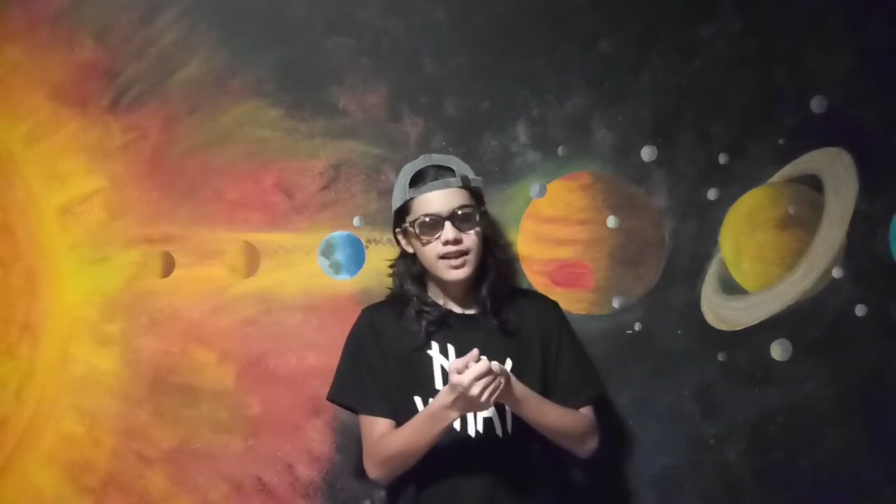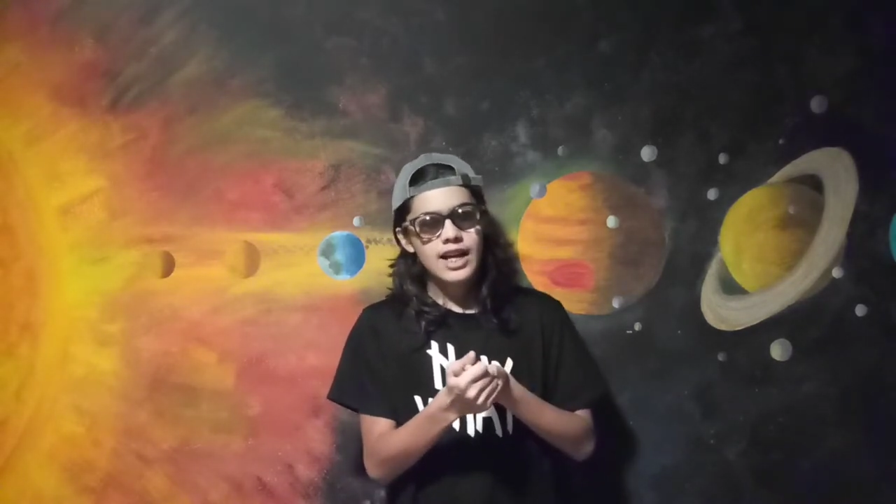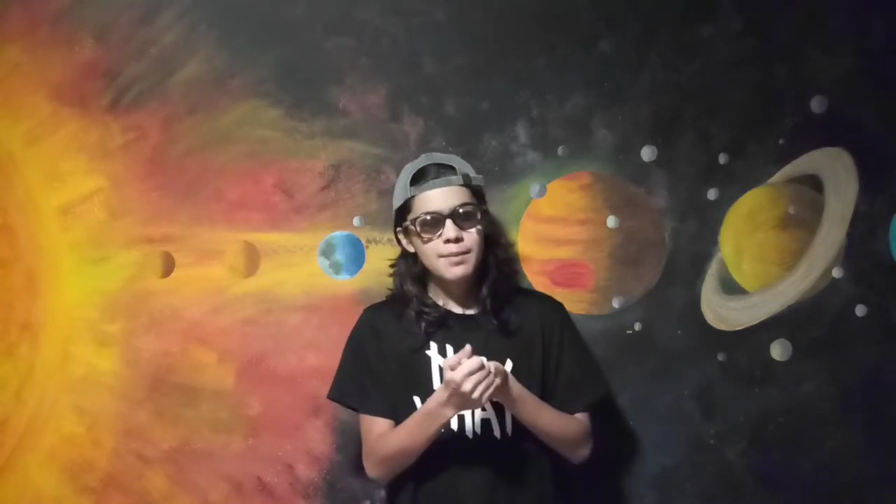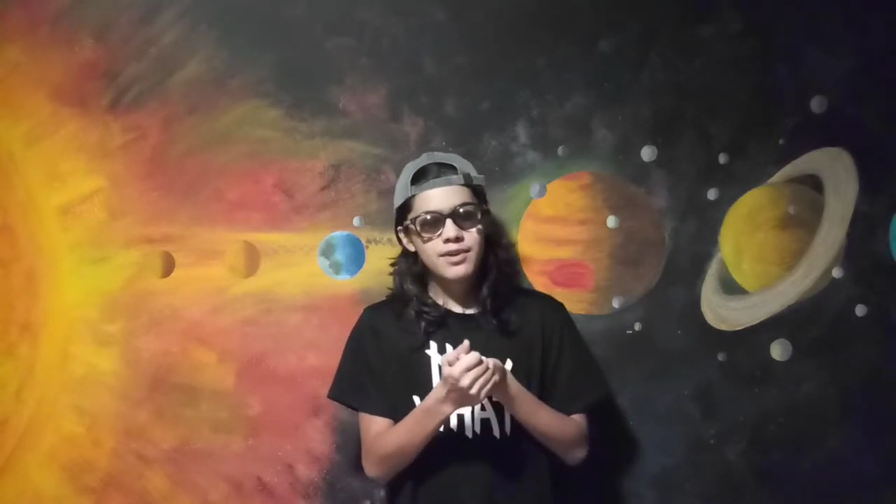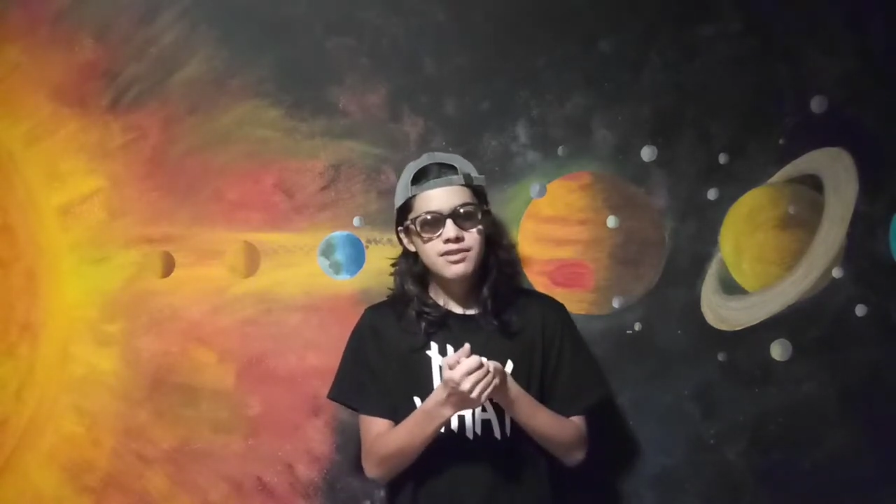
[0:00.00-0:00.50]

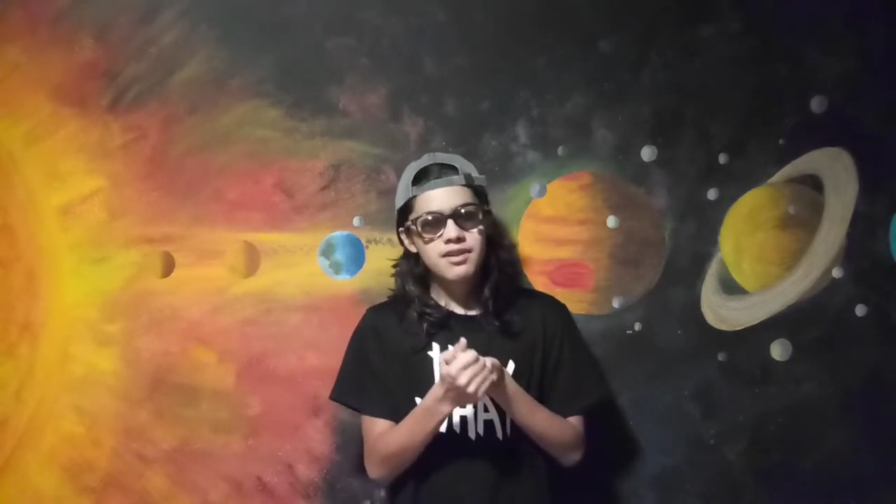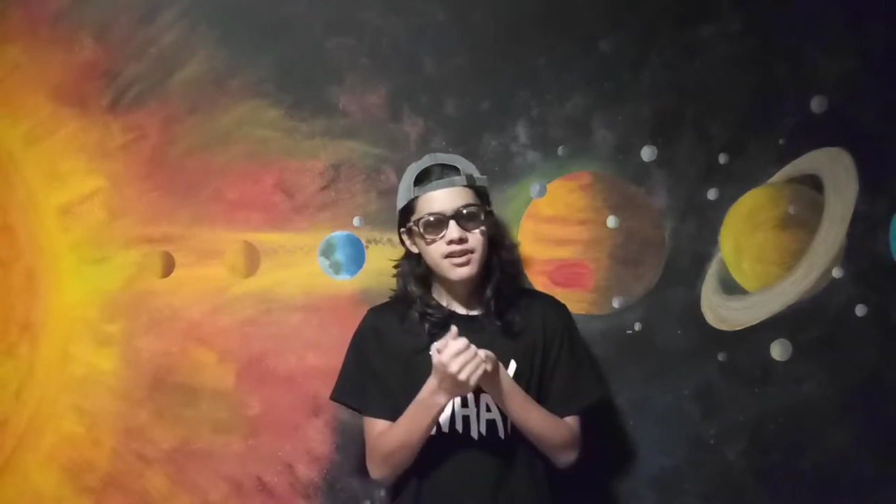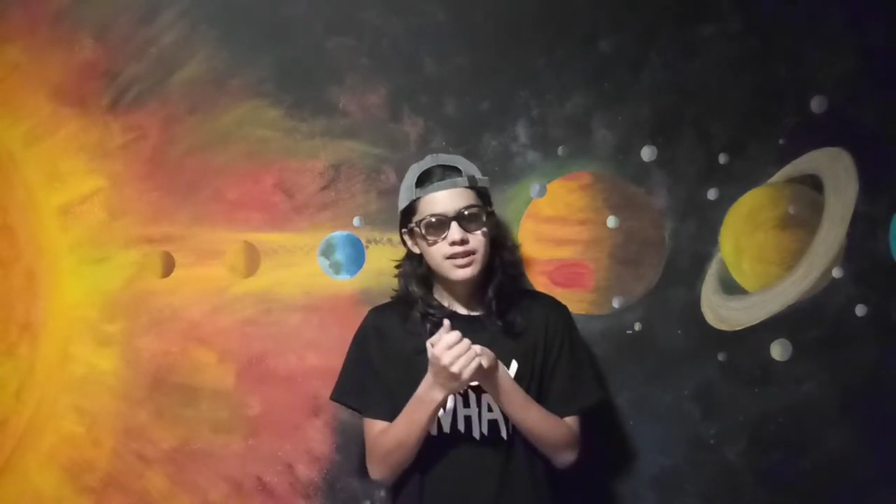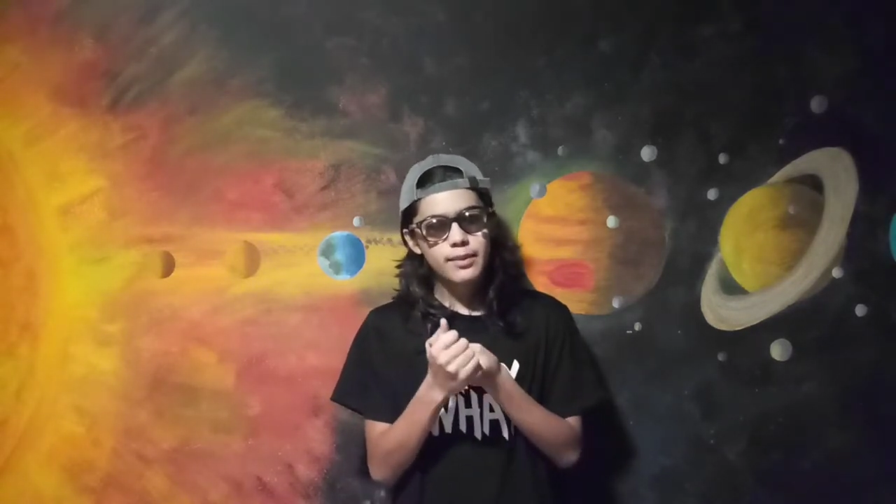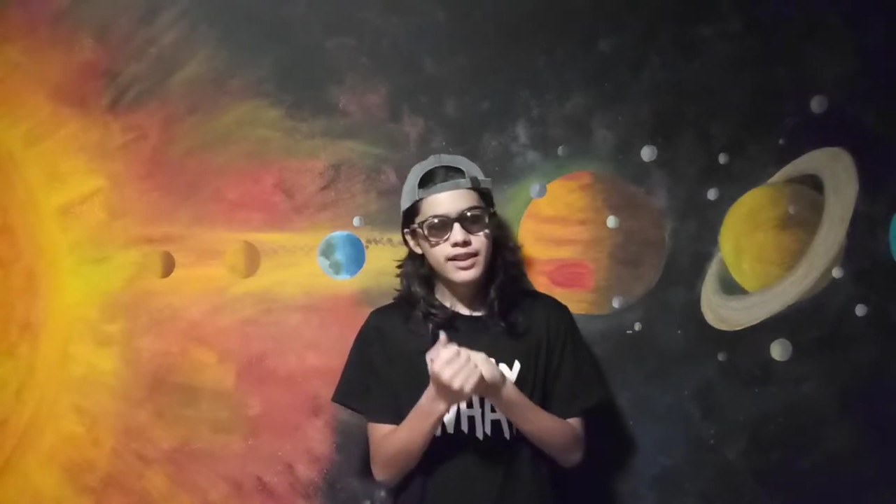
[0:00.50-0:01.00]
I'm going to try to
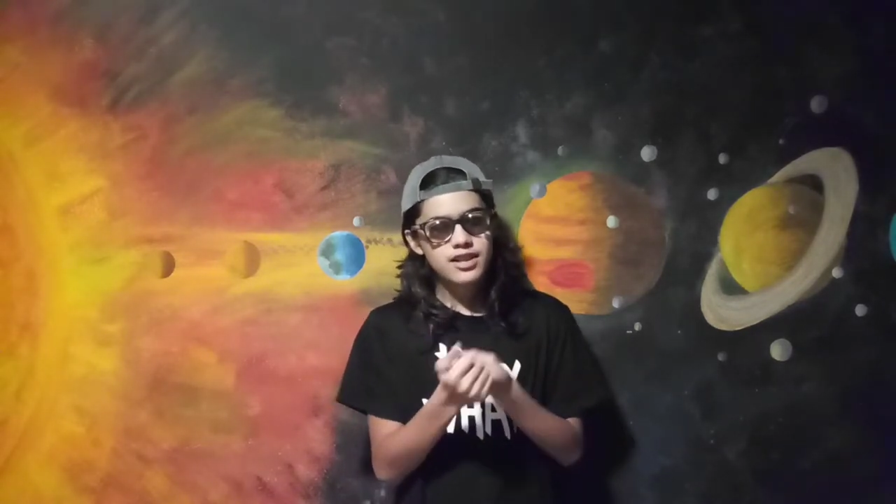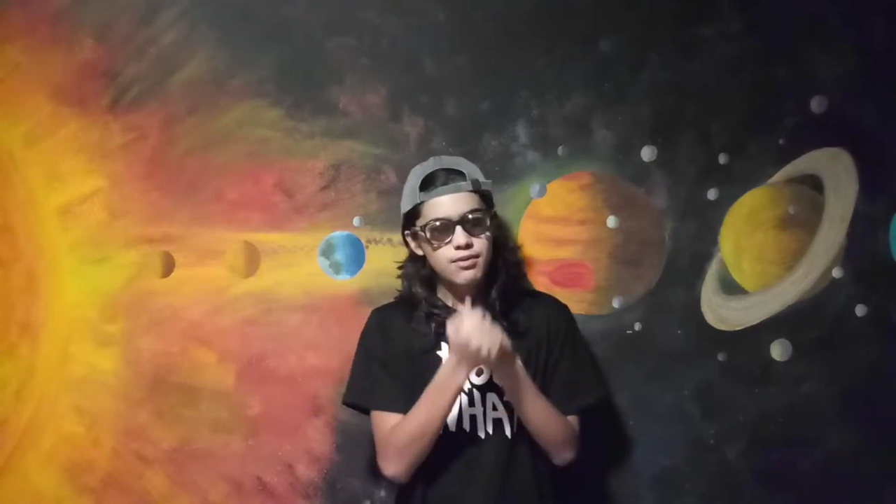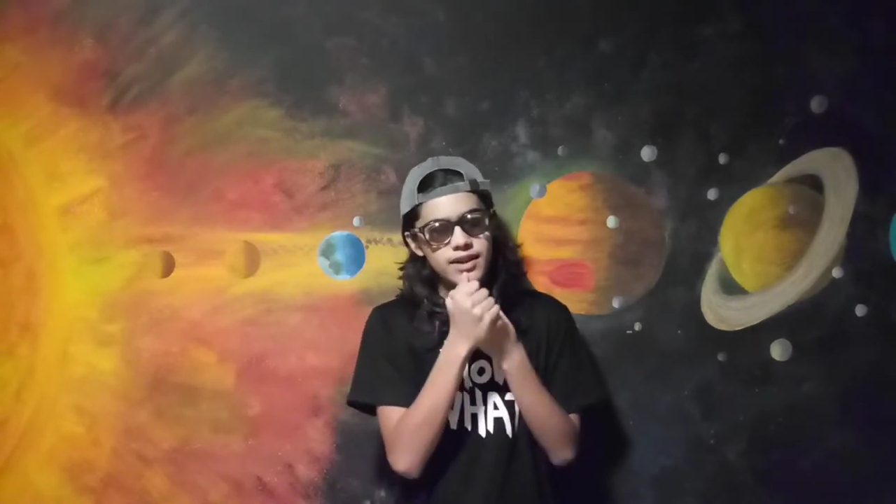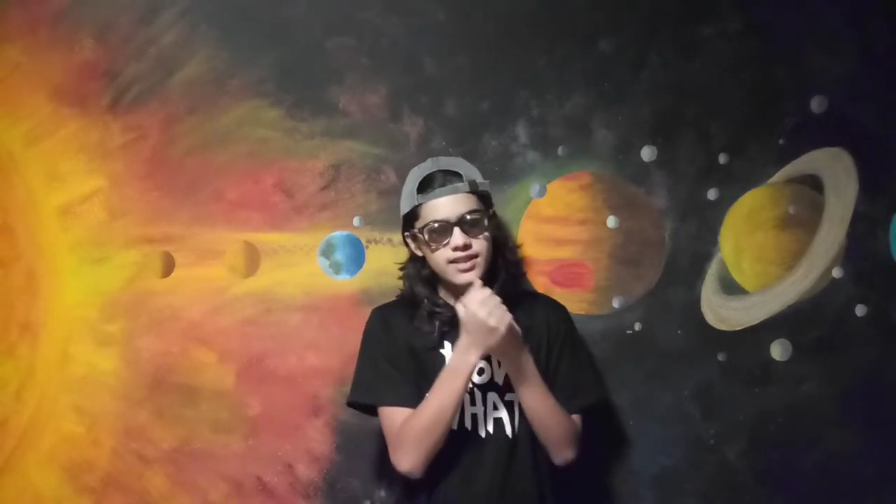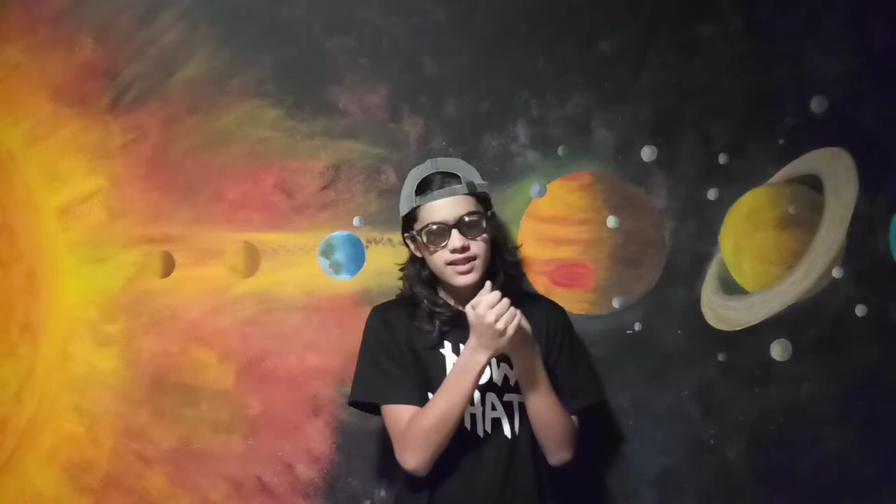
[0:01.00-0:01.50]
explain the
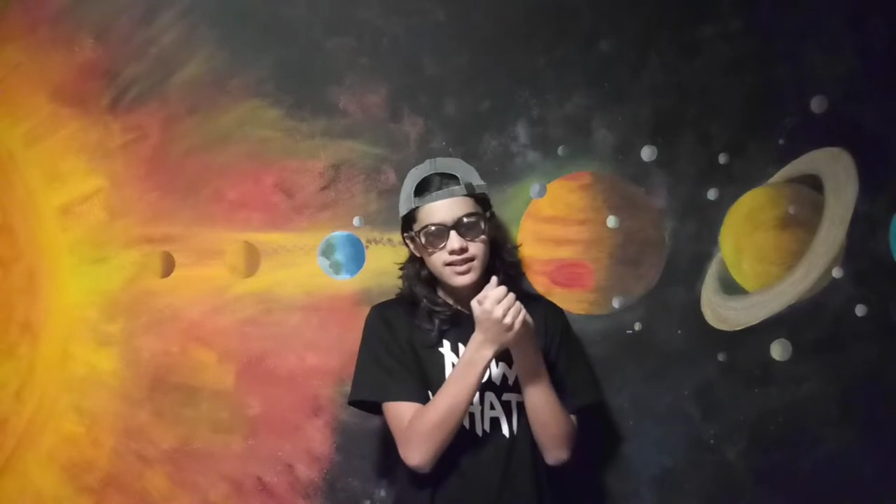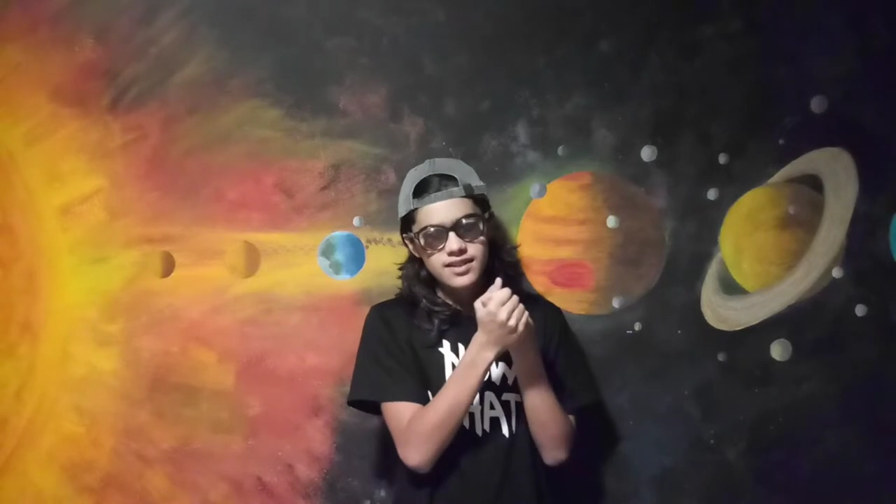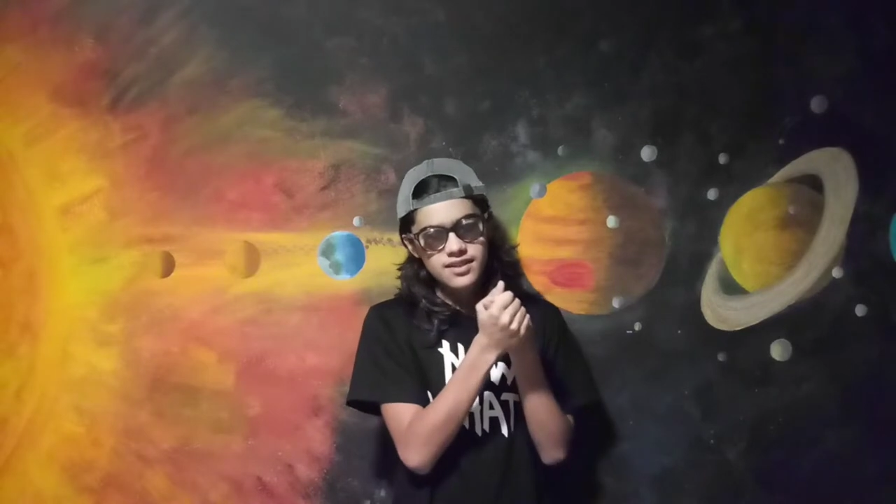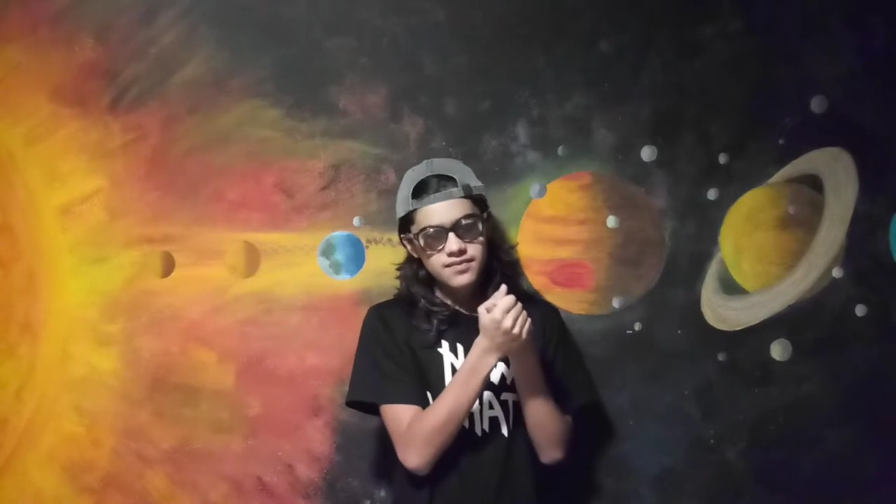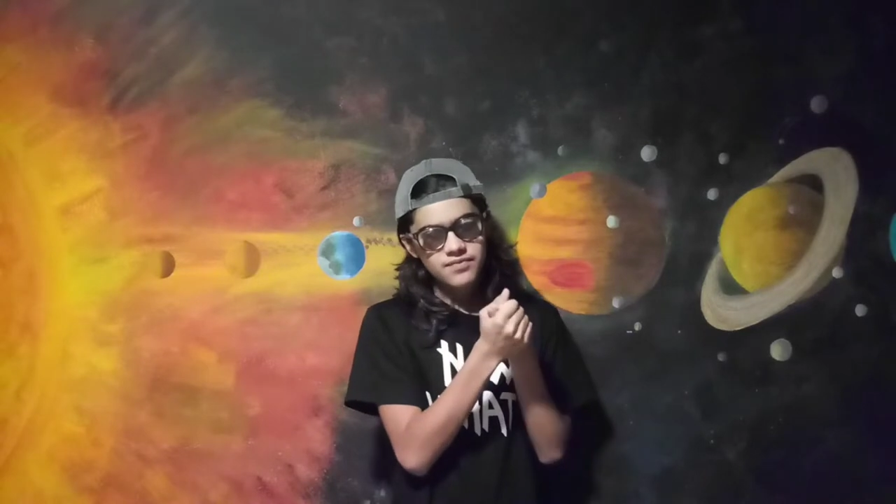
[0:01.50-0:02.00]
2010s